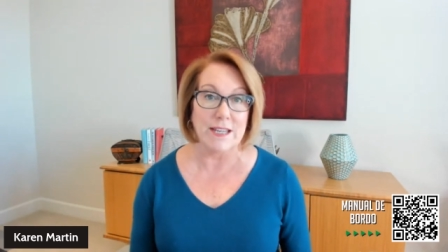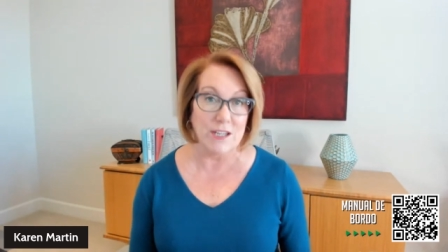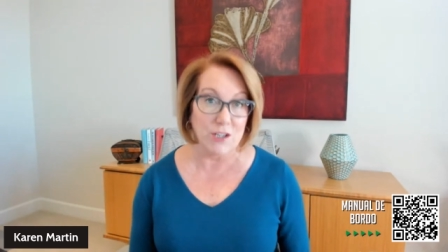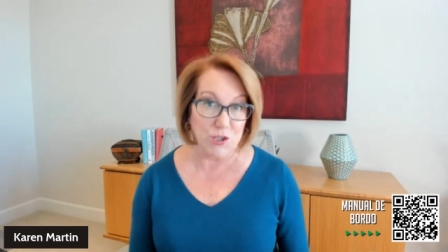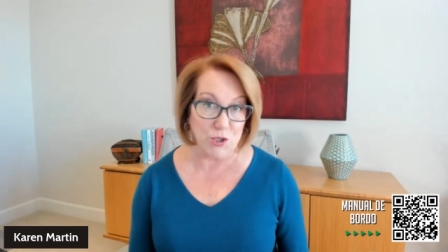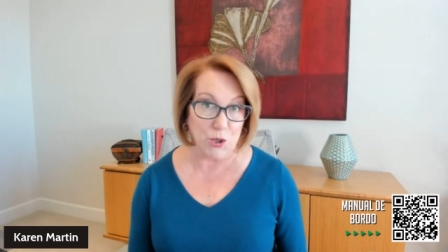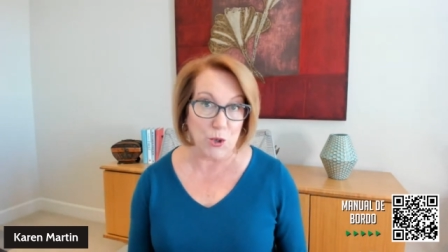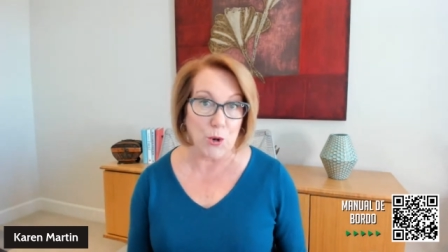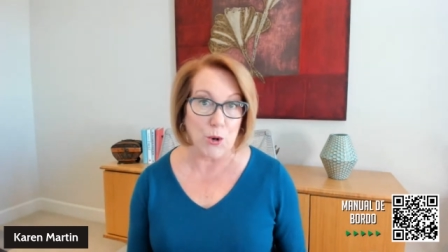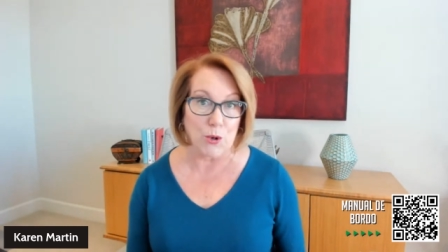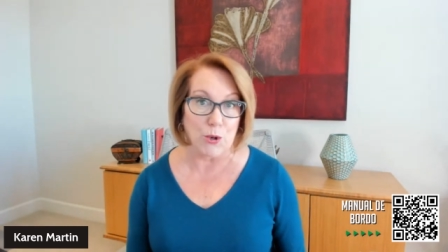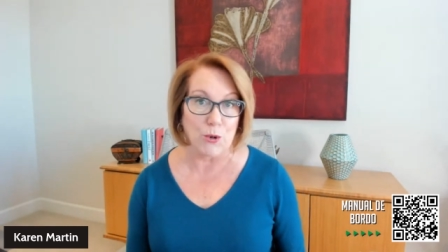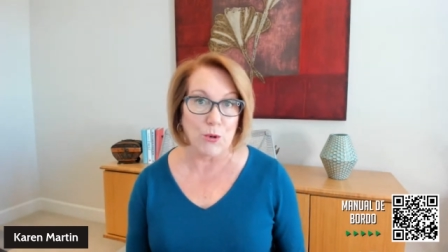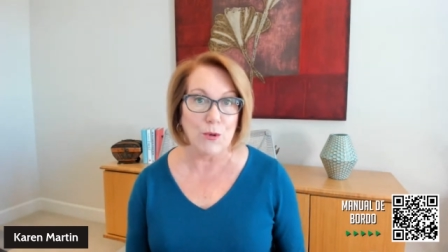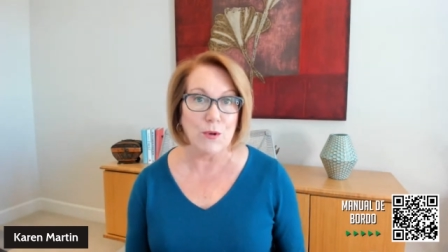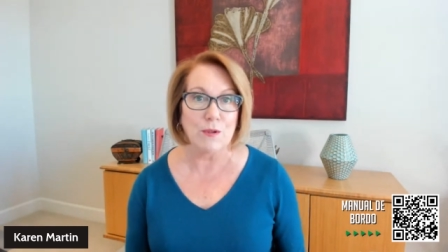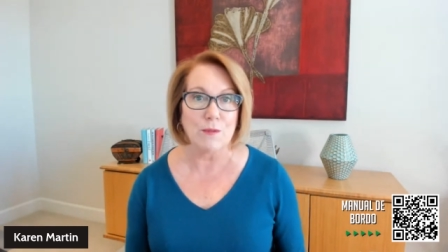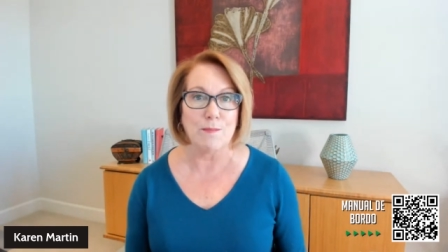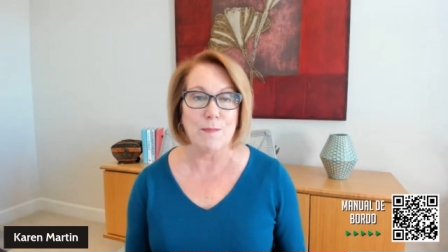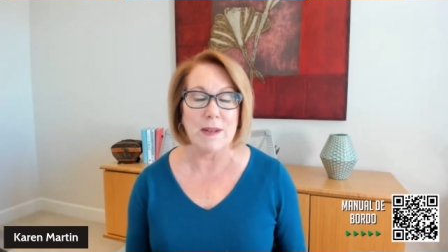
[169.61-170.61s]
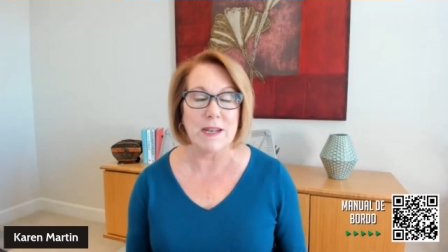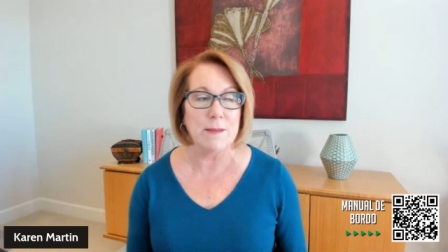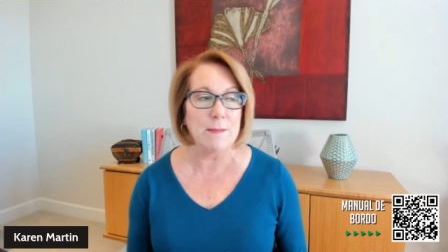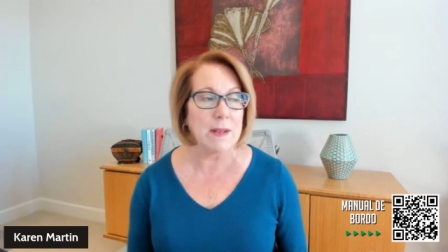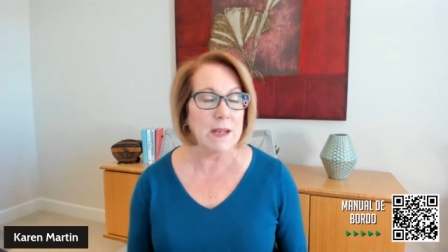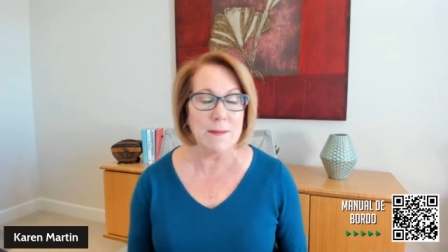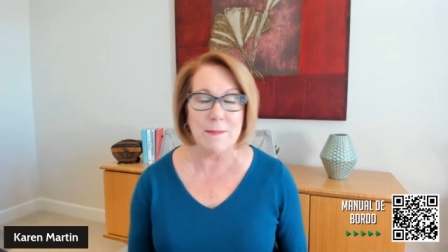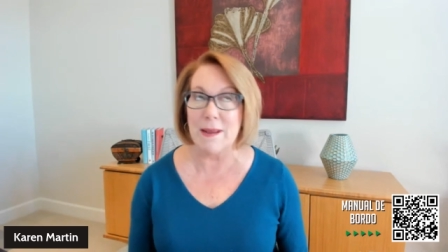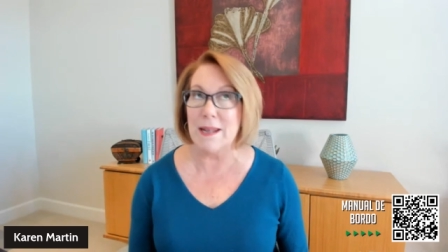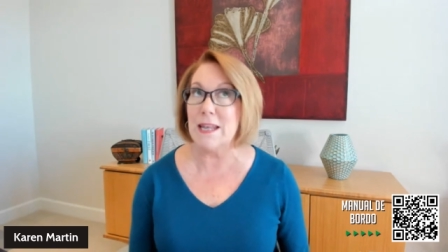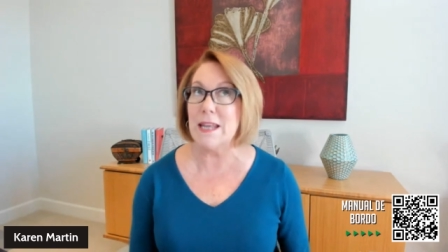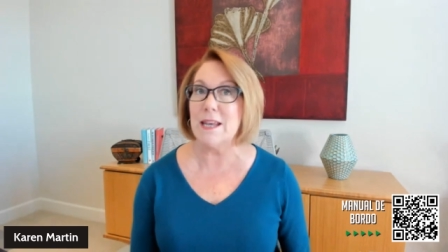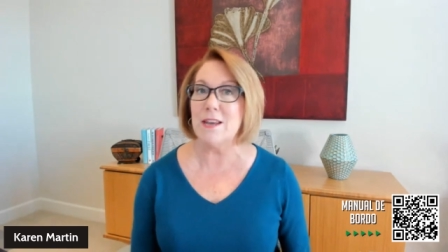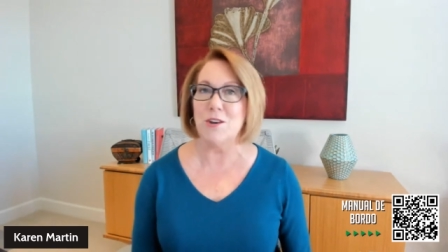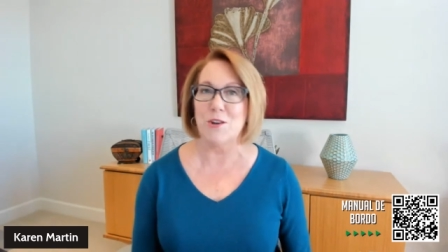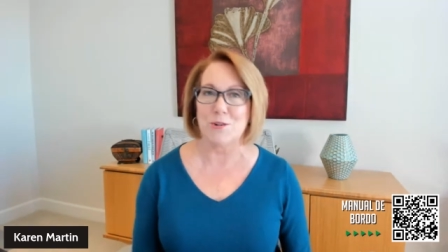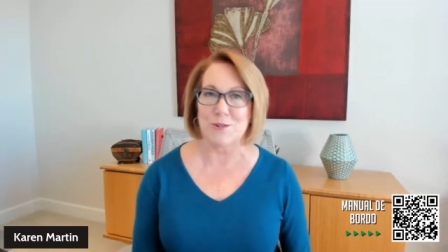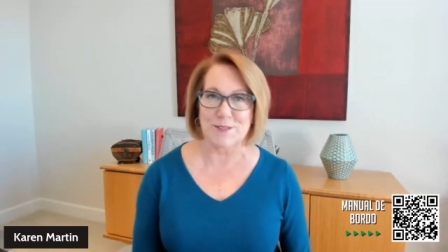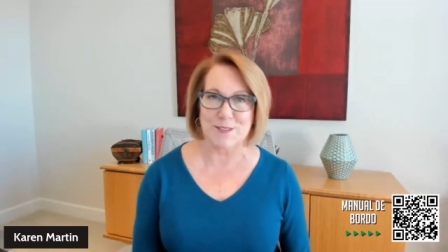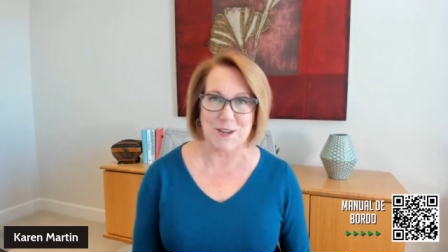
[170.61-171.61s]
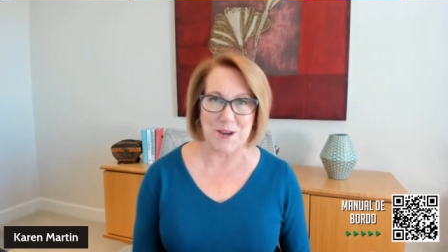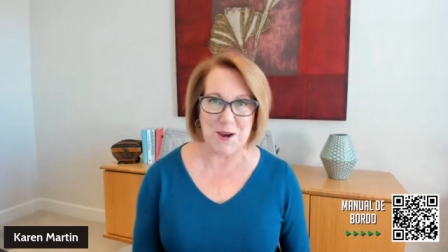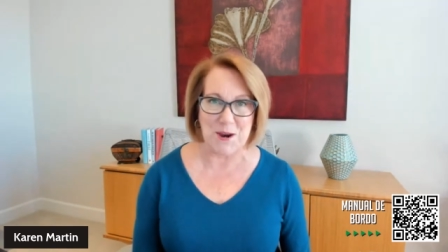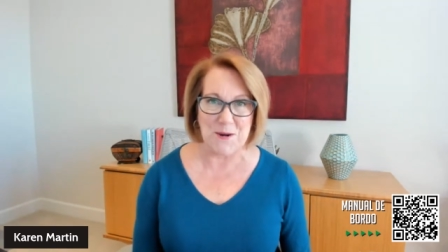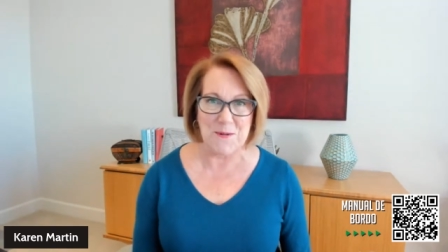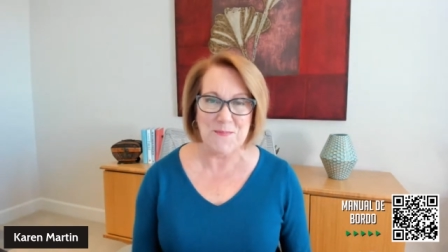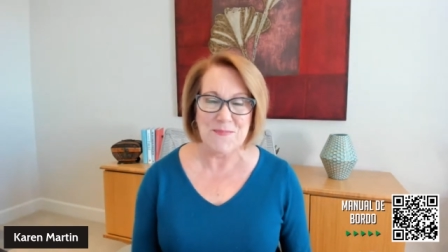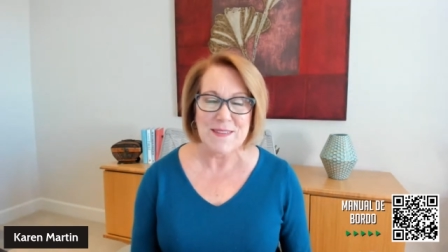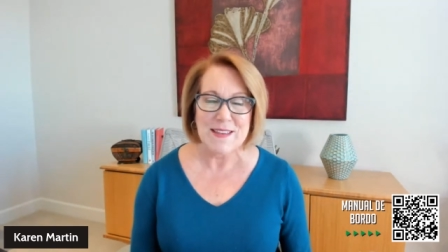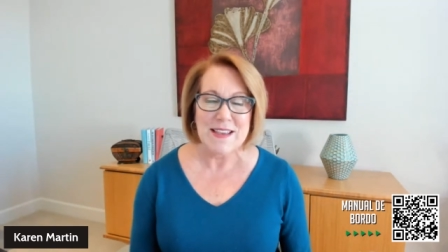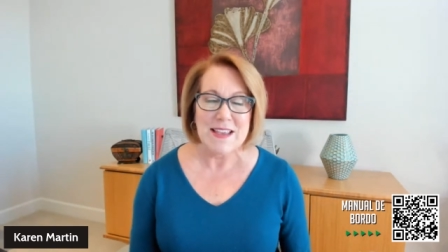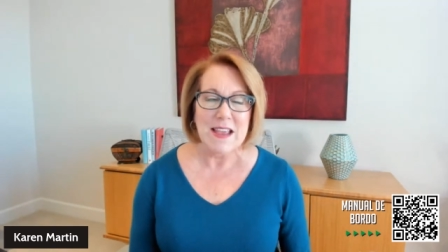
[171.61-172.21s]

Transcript: internal many years ago.